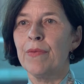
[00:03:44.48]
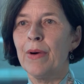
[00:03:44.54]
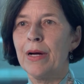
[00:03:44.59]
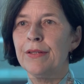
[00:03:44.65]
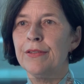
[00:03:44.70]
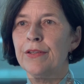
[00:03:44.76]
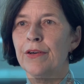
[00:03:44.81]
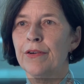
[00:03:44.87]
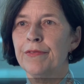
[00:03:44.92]

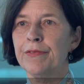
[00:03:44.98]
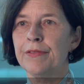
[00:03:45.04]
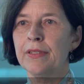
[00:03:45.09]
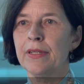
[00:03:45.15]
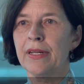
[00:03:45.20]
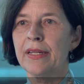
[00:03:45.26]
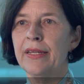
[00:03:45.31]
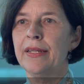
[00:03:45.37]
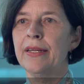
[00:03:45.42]
quite
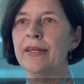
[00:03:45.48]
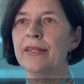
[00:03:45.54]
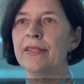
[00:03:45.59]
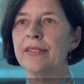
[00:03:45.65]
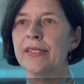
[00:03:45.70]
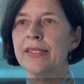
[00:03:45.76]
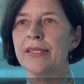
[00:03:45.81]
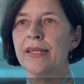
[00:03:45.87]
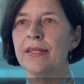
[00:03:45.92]
often
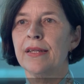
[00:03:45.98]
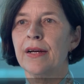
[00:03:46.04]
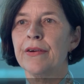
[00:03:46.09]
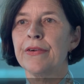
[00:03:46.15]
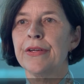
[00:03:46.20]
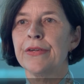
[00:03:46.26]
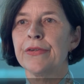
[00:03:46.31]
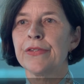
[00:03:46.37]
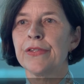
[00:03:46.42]
clinical
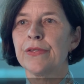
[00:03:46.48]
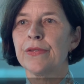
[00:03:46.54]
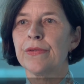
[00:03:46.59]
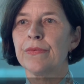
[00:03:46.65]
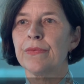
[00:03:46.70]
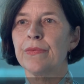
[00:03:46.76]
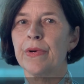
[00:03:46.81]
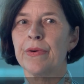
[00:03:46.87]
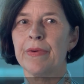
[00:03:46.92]
scenarios
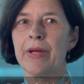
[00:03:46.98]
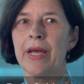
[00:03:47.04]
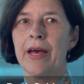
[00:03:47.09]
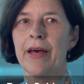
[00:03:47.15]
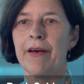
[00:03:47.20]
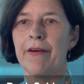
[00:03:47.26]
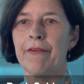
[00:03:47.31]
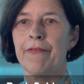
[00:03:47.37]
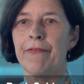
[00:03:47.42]
where we
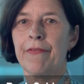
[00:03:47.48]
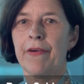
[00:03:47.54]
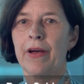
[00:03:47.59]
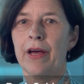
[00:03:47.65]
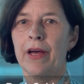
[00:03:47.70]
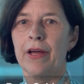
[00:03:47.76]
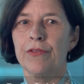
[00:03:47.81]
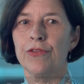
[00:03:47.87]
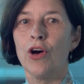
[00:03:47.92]
have
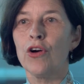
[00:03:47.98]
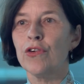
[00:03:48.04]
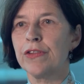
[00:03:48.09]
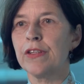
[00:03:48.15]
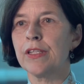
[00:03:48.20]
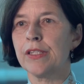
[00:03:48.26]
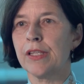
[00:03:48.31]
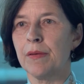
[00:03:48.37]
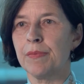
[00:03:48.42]

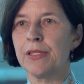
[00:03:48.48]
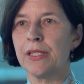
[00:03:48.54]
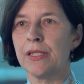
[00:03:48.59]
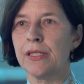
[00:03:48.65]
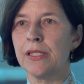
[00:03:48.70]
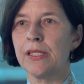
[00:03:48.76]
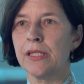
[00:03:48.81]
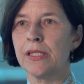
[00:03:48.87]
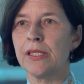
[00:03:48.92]
toxic
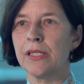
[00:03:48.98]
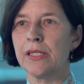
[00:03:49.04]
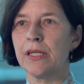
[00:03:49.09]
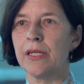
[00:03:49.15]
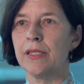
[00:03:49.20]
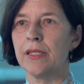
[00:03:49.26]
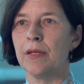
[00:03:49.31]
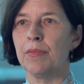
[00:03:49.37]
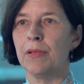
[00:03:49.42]
substances
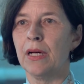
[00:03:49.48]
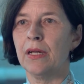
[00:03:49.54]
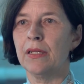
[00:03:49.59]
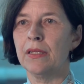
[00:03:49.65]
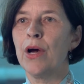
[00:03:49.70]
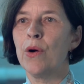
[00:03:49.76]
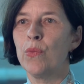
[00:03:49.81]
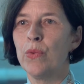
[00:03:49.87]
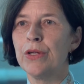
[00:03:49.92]
in the
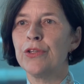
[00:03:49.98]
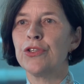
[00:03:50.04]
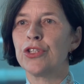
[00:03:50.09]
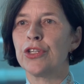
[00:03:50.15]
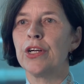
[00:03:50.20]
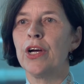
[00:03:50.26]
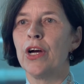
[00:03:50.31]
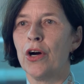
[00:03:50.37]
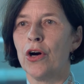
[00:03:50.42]
blood
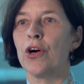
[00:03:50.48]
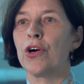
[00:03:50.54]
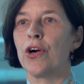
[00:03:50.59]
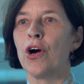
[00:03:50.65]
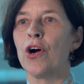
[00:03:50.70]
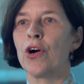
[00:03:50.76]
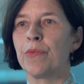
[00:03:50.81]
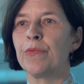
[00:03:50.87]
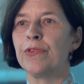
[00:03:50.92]
which are
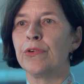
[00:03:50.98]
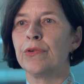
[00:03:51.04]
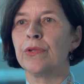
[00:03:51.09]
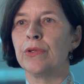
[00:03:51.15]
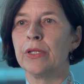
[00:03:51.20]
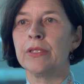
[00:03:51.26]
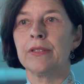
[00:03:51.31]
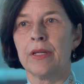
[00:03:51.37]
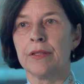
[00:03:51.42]

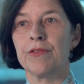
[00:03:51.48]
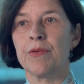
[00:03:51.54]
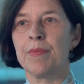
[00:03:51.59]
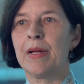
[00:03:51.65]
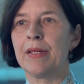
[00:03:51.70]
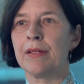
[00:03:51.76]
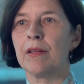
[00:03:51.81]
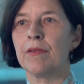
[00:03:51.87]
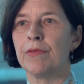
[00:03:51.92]
harmful and
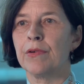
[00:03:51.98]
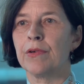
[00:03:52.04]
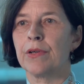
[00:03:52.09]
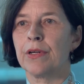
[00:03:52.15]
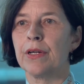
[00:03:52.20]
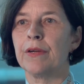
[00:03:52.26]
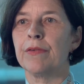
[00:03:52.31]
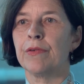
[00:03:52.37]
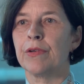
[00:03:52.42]
detrimental
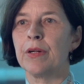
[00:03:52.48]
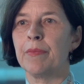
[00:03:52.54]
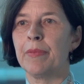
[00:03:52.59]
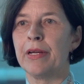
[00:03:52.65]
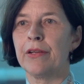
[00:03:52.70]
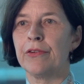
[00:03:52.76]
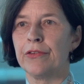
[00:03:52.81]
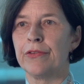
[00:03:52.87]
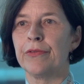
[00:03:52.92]
for the
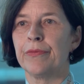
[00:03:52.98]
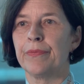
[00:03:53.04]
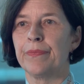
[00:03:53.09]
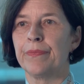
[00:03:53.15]
patient.